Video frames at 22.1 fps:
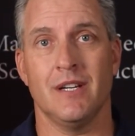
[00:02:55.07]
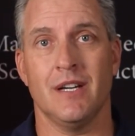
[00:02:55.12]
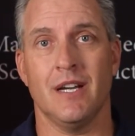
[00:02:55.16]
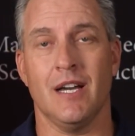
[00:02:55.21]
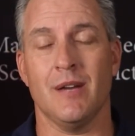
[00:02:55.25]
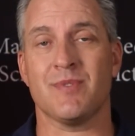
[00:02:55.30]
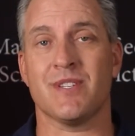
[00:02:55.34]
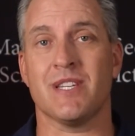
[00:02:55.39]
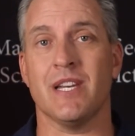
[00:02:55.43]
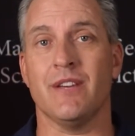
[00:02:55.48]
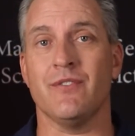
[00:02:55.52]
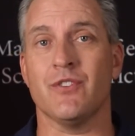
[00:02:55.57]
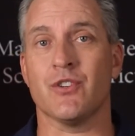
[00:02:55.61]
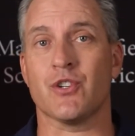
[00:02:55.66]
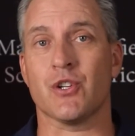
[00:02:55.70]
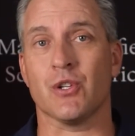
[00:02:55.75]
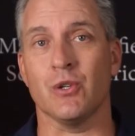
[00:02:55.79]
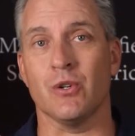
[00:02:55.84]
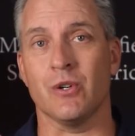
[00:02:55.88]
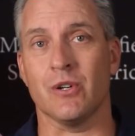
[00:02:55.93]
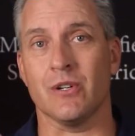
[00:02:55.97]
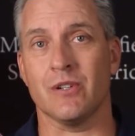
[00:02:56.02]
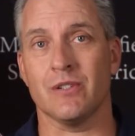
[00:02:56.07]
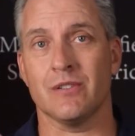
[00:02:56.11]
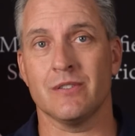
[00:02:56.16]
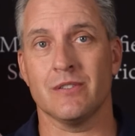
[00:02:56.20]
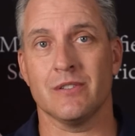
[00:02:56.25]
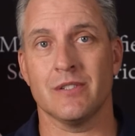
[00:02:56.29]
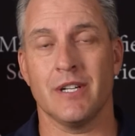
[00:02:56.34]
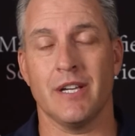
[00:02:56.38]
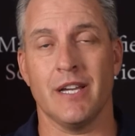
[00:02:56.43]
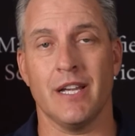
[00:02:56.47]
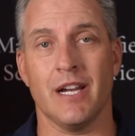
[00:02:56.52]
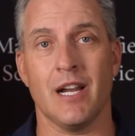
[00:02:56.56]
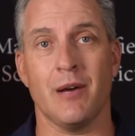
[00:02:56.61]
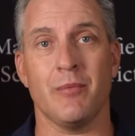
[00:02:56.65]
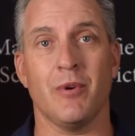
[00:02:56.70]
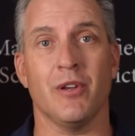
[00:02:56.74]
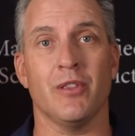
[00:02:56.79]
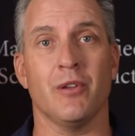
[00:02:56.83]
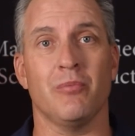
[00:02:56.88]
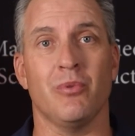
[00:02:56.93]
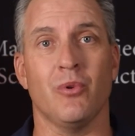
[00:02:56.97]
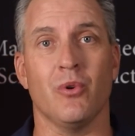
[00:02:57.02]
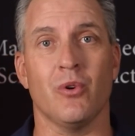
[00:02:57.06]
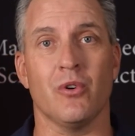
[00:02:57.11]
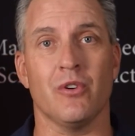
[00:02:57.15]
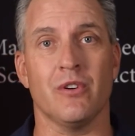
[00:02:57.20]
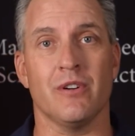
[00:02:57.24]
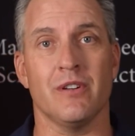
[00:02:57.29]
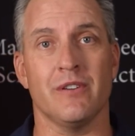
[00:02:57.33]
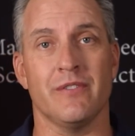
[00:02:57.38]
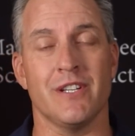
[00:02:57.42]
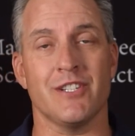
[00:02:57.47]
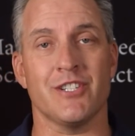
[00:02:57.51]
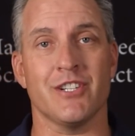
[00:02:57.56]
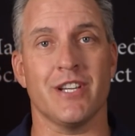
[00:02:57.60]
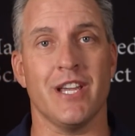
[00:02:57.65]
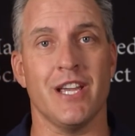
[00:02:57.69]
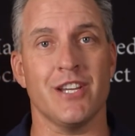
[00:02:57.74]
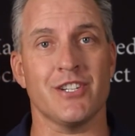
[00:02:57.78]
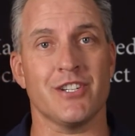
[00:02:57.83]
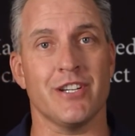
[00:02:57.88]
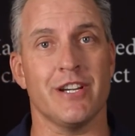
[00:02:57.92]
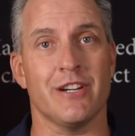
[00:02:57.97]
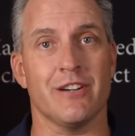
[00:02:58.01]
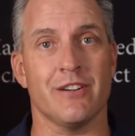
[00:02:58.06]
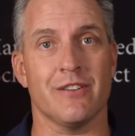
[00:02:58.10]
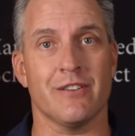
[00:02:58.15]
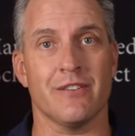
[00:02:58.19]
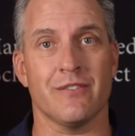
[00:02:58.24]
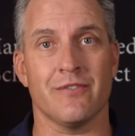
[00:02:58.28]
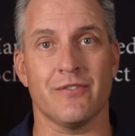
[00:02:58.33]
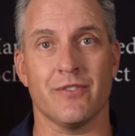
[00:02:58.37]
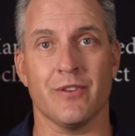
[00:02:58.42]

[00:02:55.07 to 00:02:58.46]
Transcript: I'm Stephen Schluer, and I'm on the board of education here